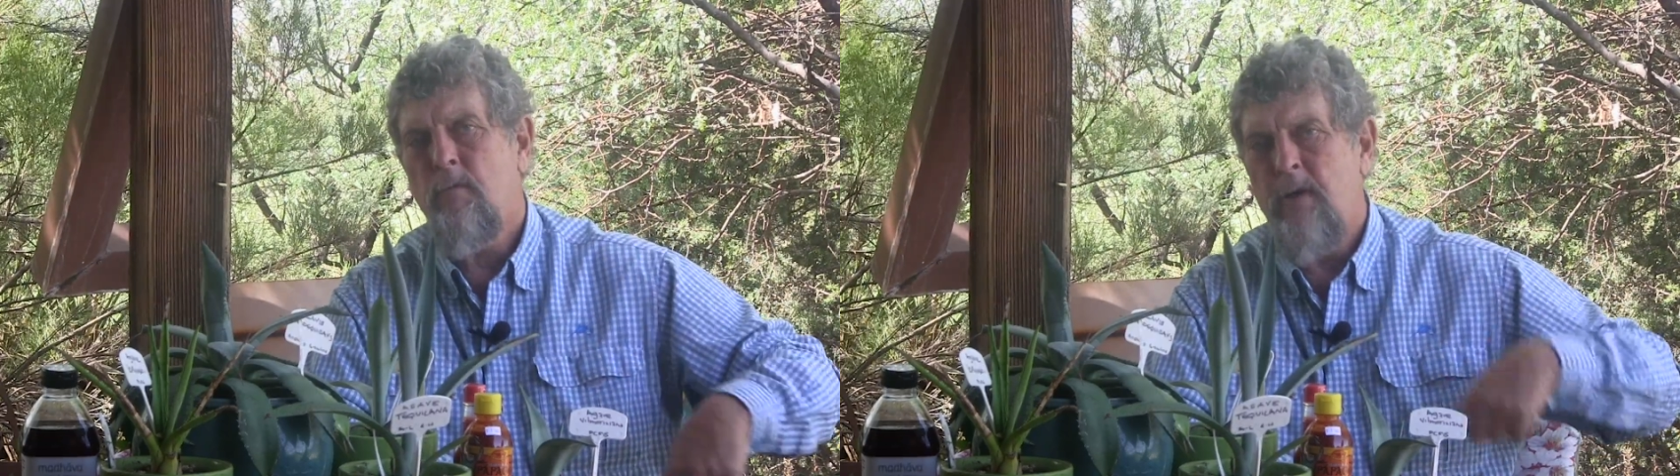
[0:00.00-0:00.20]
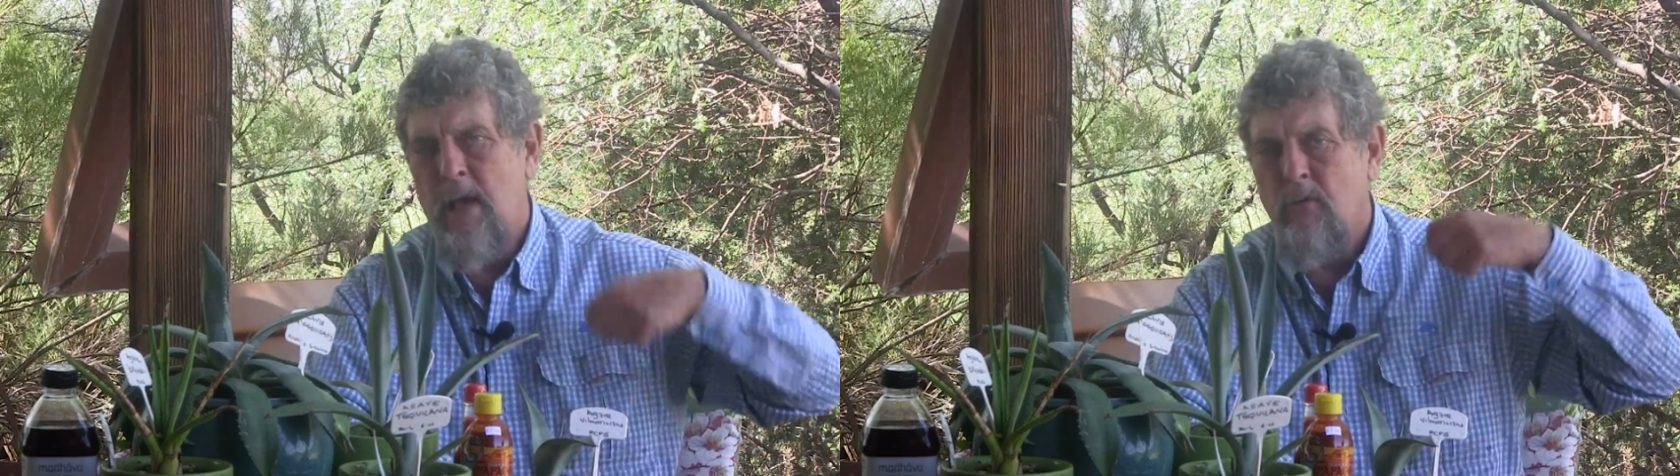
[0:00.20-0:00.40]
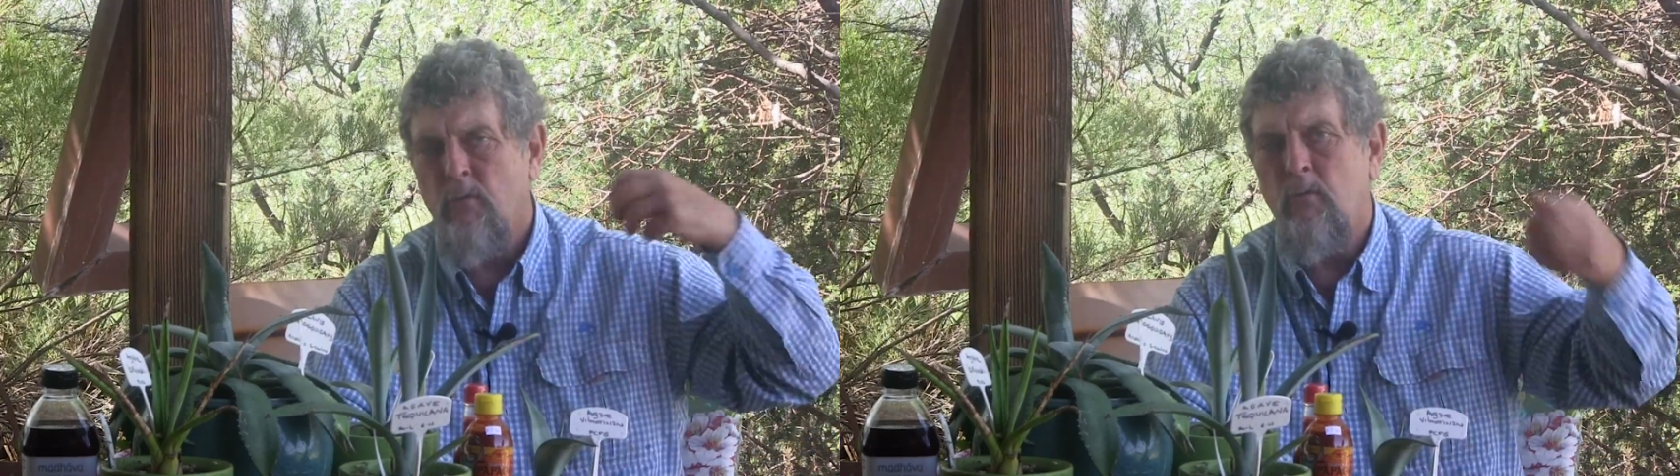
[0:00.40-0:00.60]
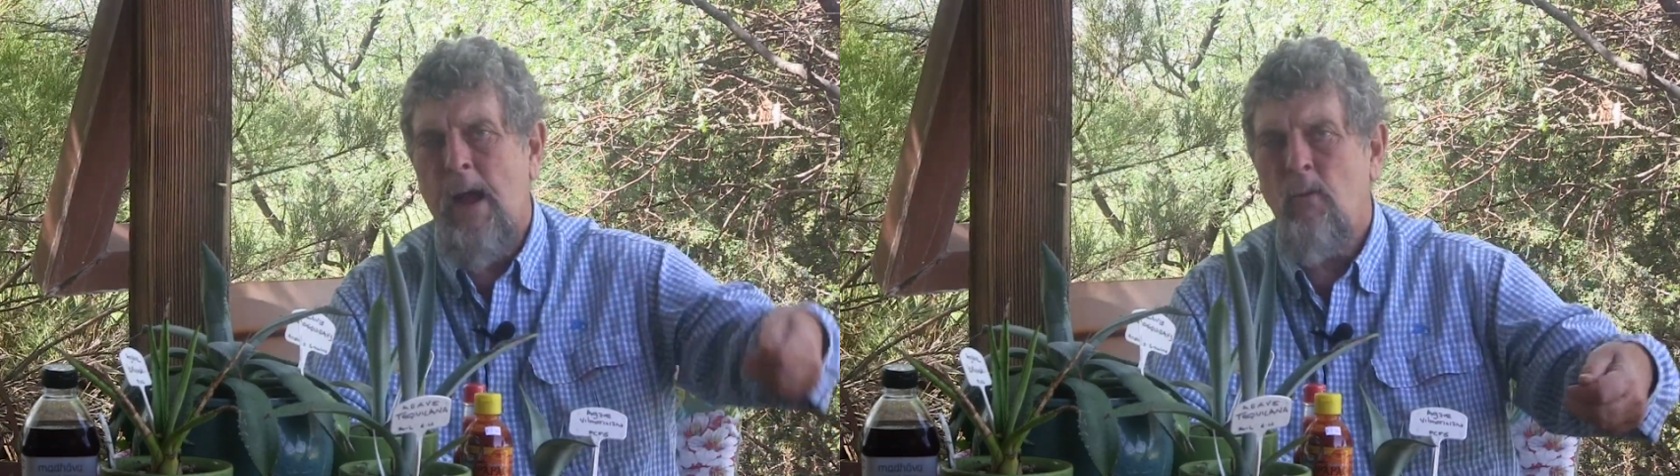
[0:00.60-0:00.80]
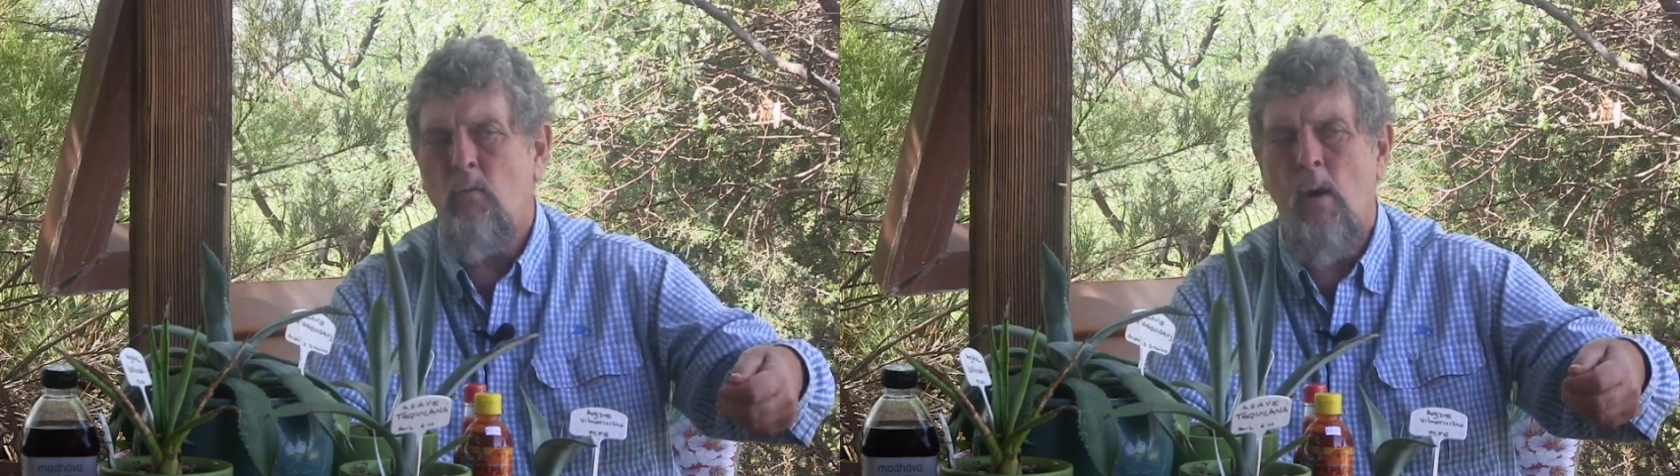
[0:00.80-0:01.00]
fossil
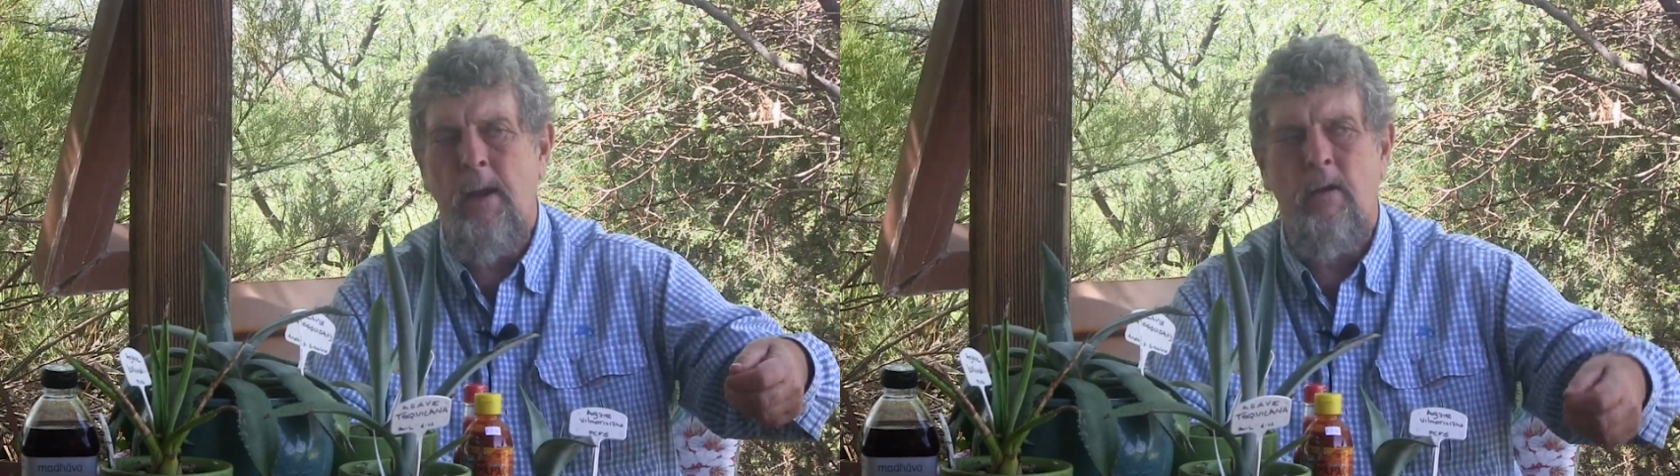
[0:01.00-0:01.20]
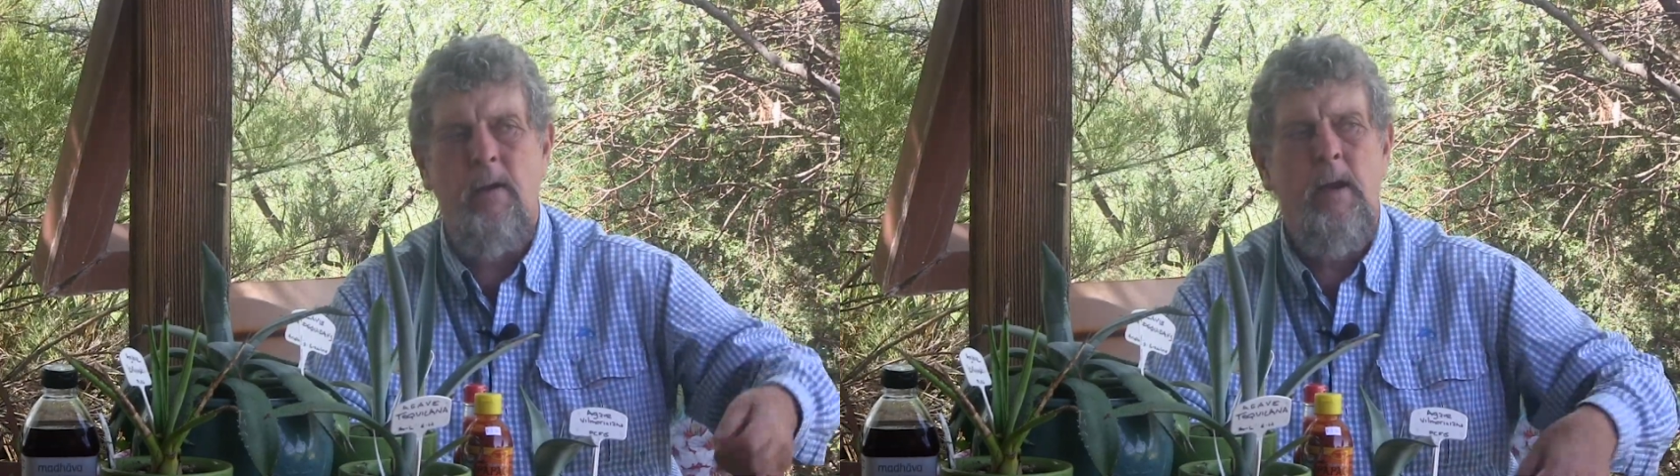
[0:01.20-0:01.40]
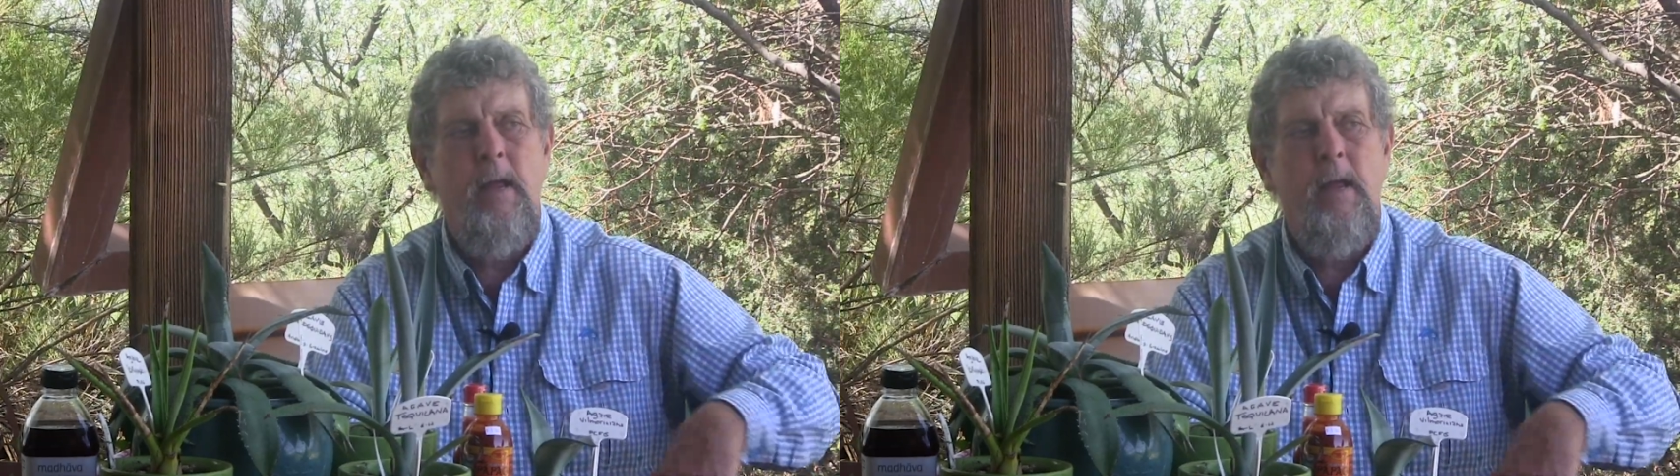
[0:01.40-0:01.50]
groundwater,